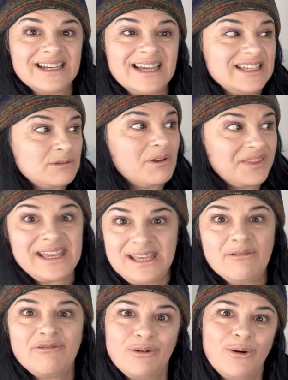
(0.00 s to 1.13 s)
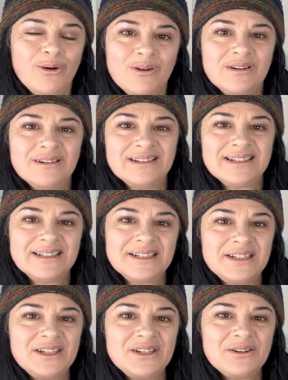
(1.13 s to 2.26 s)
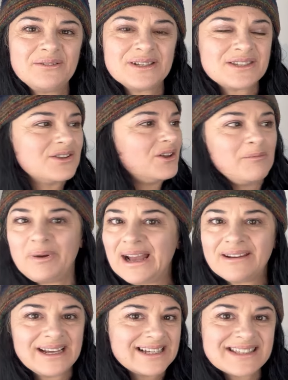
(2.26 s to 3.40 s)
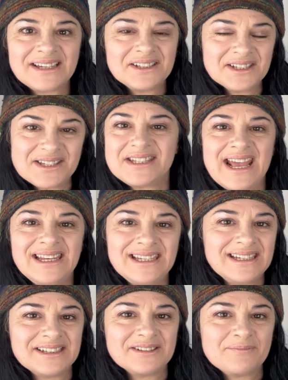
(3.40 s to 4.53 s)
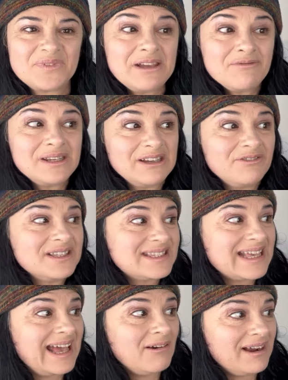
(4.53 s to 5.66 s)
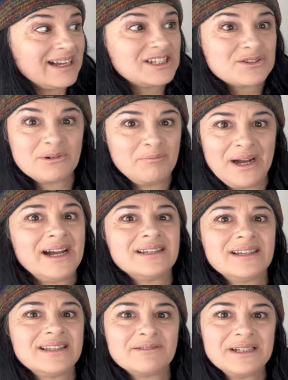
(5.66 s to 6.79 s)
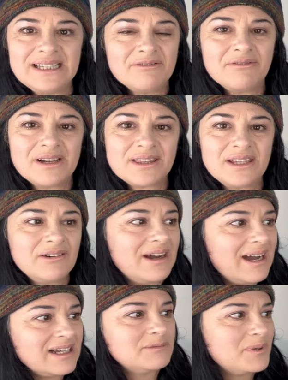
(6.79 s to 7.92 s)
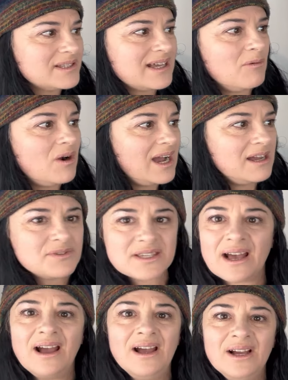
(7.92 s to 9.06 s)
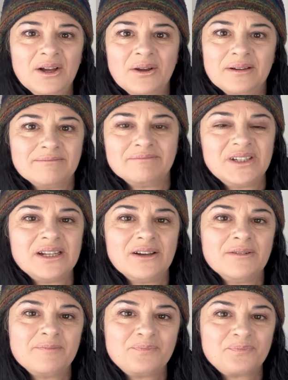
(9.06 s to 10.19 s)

is what they're here for. You know, it's not about us understanding it. Even if it's our actual partner that we live with, you know, our husbands, our wives, our, you know,